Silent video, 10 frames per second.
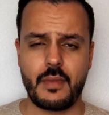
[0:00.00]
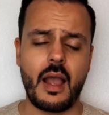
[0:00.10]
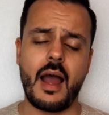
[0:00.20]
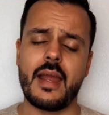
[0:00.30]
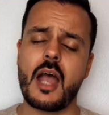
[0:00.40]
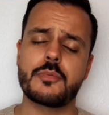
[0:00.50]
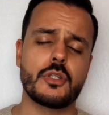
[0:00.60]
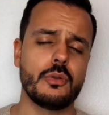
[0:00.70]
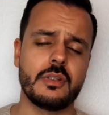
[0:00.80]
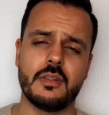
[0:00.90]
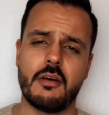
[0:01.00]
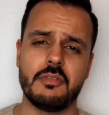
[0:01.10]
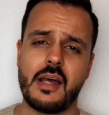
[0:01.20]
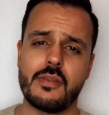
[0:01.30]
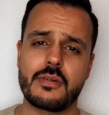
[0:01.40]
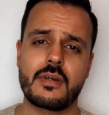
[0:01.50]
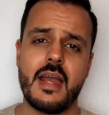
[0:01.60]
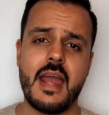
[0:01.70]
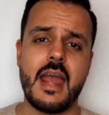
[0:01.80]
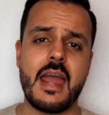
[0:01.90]
I absolutely love leather,
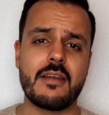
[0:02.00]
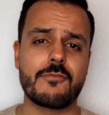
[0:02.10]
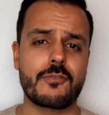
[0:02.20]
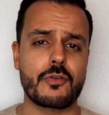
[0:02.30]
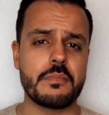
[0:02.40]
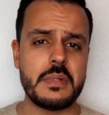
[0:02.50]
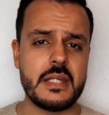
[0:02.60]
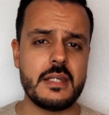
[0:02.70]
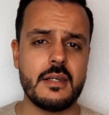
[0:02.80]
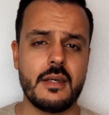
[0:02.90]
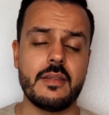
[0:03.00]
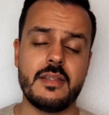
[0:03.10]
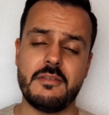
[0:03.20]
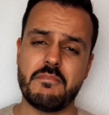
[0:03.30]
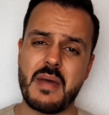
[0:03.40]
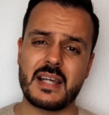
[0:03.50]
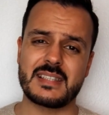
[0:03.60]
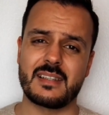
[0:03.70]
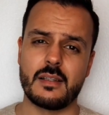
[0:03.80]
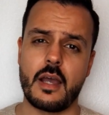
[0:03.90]
and for me, the the
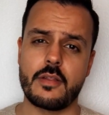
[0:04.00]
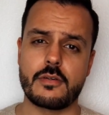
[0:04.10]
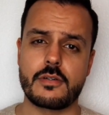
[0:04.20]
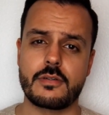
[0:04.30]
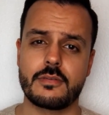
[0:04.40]
best leather